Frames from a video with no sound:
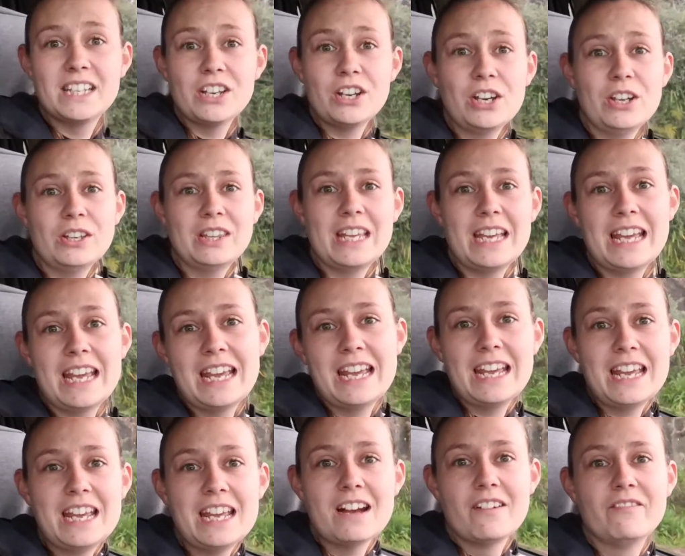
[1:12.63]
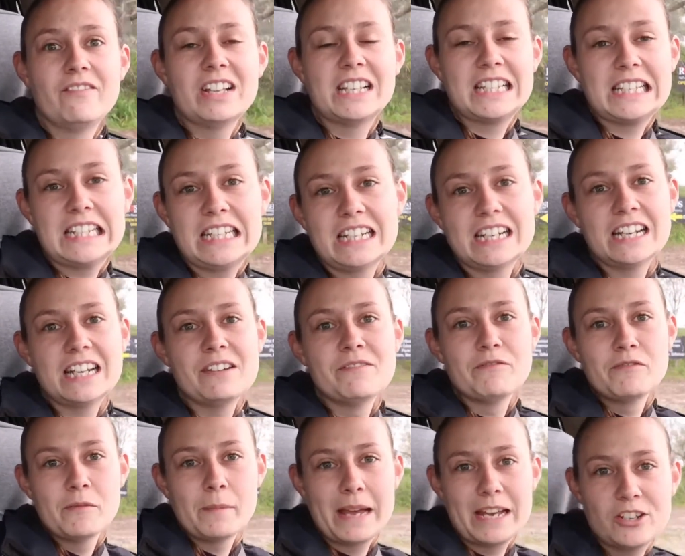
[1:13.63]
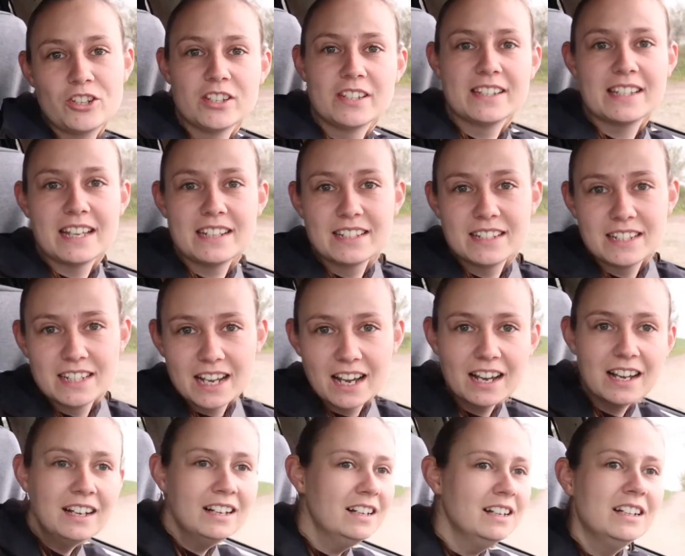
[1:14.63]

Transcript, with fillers: to the Visitor Information Centre.